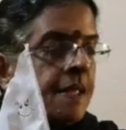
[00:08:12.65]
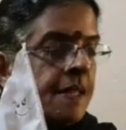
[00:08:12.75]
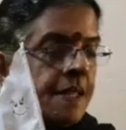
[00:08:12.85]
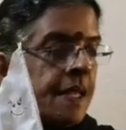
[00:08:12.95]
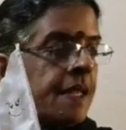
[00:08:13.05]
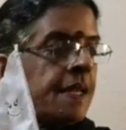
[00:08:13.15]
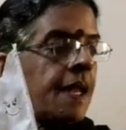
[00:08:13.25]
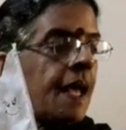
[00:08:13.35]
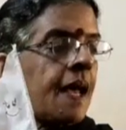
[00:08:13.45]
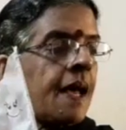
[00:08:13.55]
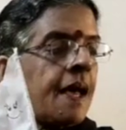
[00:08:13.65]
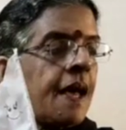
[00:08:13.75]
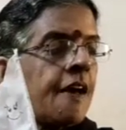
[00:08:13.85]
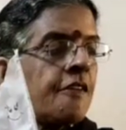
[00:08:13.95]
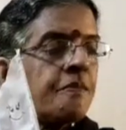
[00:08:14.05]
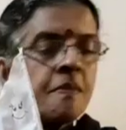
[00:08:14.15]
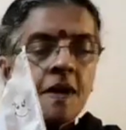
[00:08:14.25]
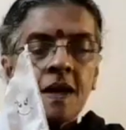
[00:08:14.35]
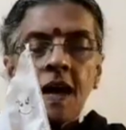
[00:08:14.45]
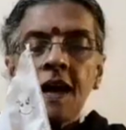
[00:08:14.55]
then I
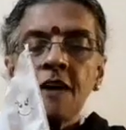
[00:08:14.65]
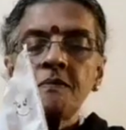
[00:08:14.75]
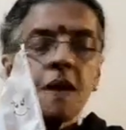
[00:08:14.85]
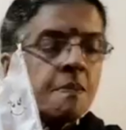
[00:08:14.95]
have my